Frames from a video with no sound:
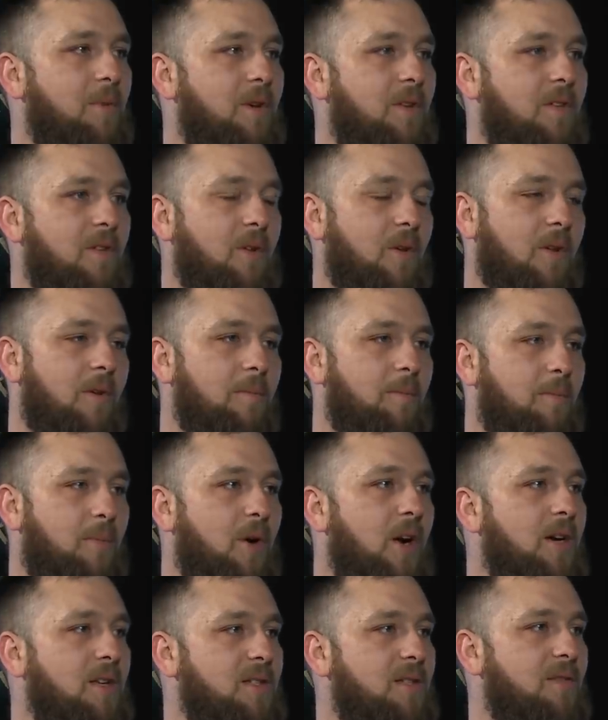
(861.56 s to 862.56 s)
but it's still a
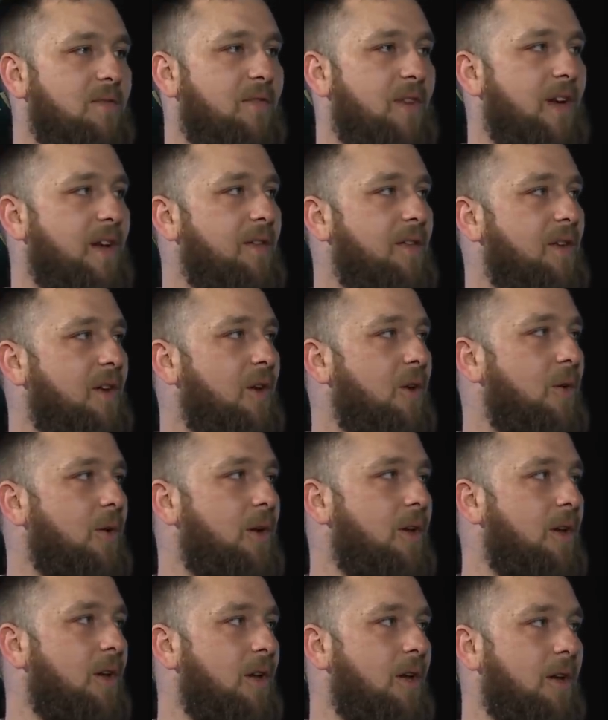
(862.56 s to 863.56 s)
Protestant faith, you know,
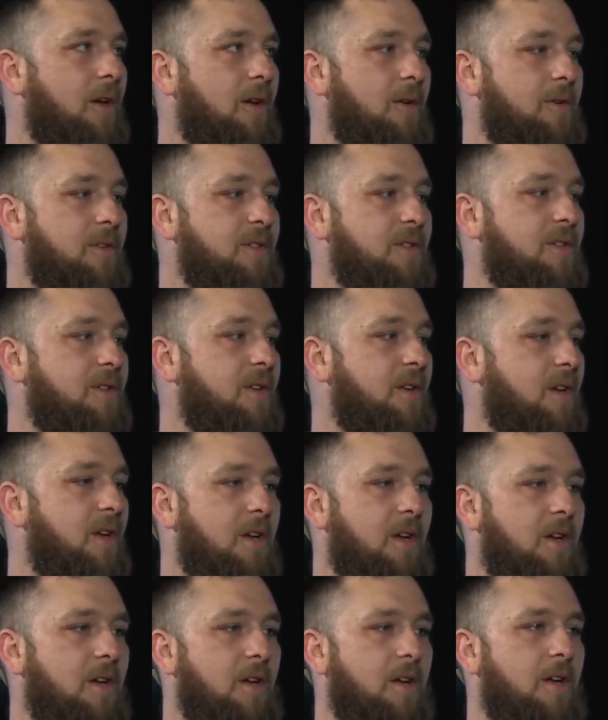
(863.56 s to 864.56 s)
and just
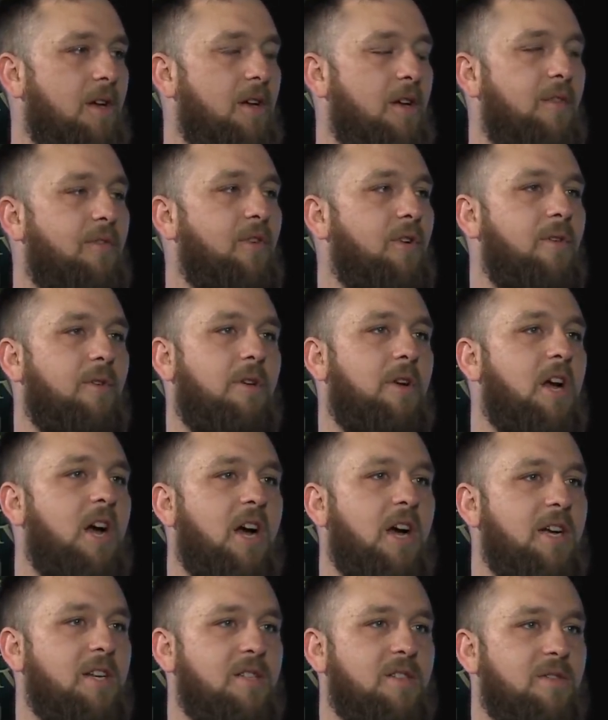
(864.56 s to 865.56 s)
different
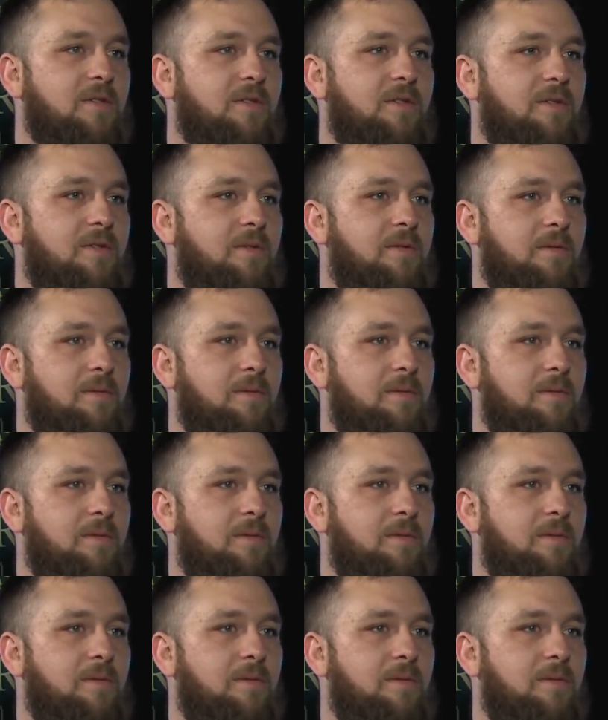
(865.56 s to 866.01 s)
kinds of,